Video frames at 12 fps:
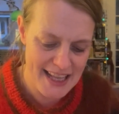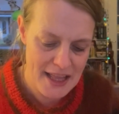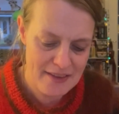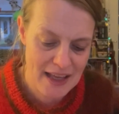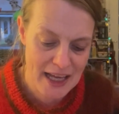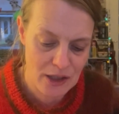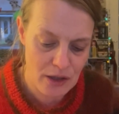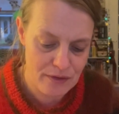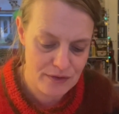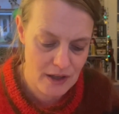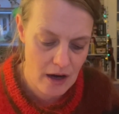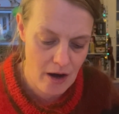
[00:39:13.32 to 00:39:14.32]

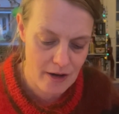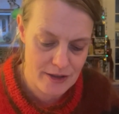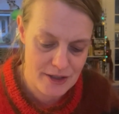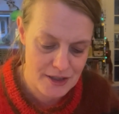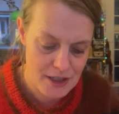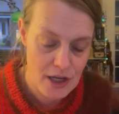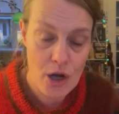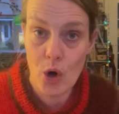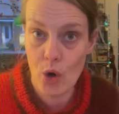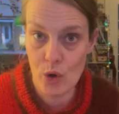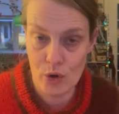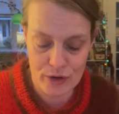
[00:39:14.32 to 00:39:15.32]
that aren't
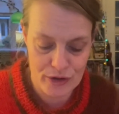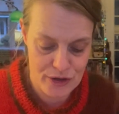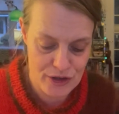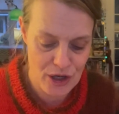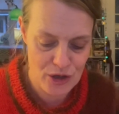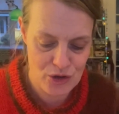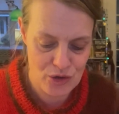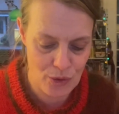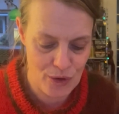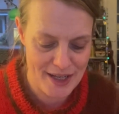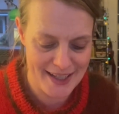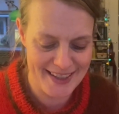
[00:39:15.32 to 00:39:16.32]
horrors,
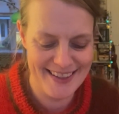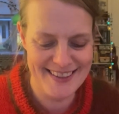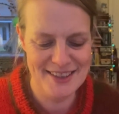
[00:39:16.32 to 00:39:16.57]
shocking.